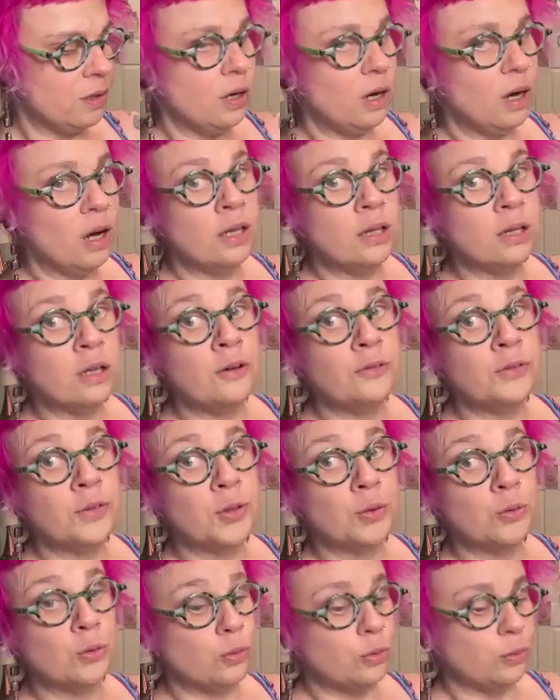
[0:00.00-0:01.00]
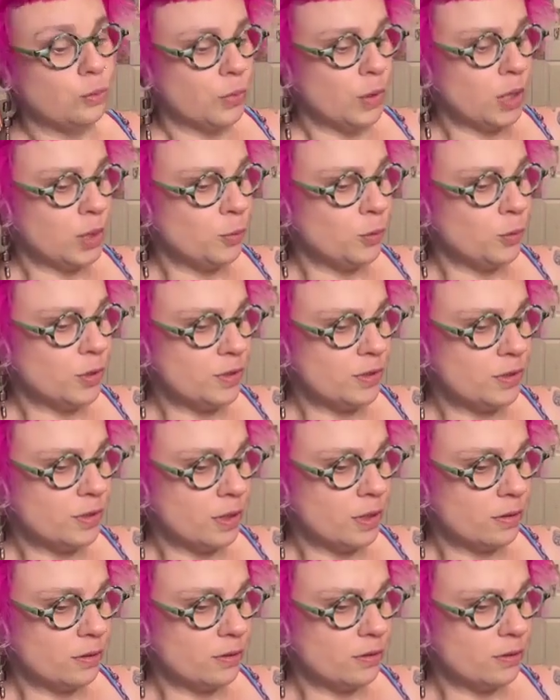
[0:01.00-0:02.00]
I love you, my
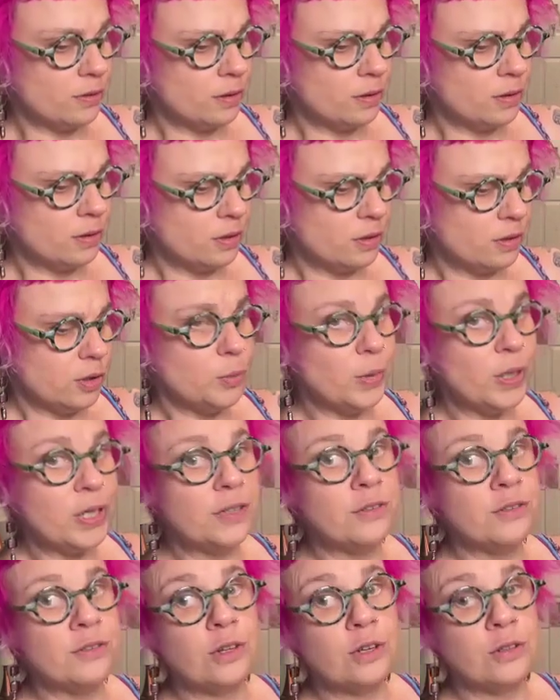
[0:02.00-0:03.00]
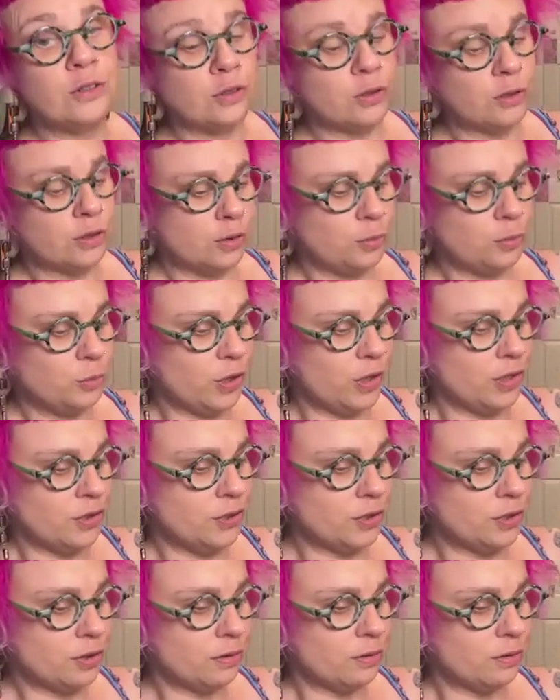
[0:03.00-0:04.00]
princess. You made such a good
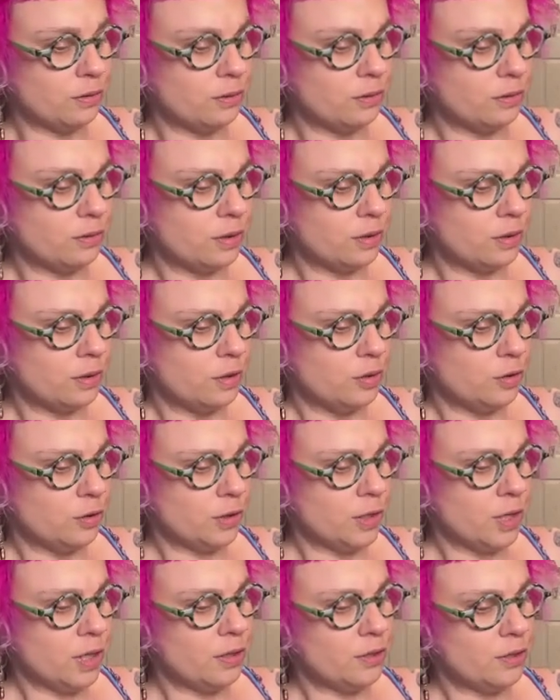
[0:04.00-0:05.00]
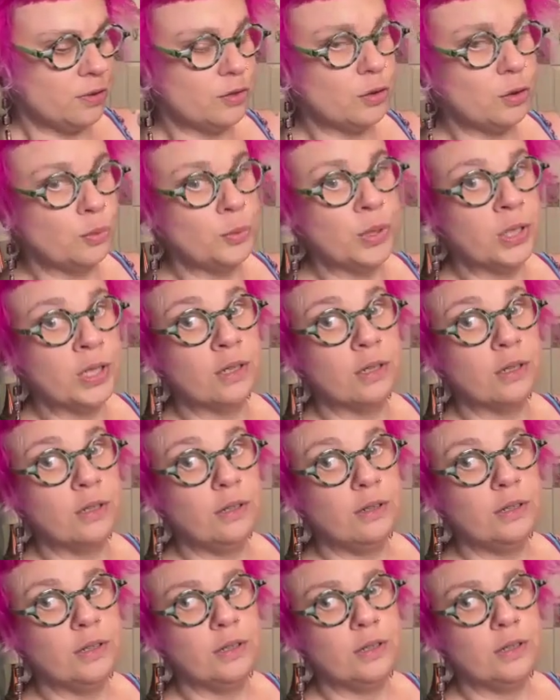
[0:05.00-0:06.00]
impression. You're getting so big,
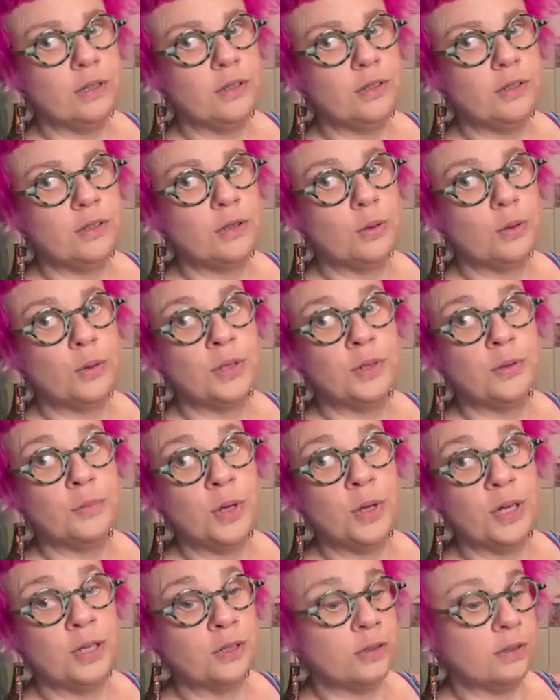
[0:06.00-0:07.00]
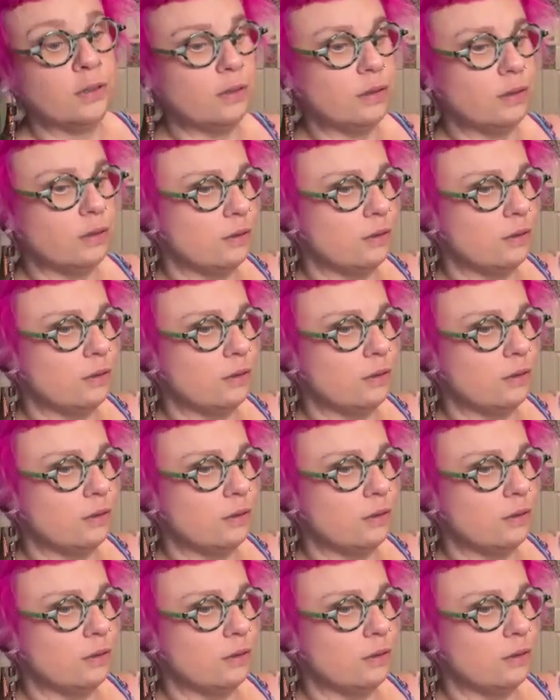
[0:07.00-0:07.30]
so independent.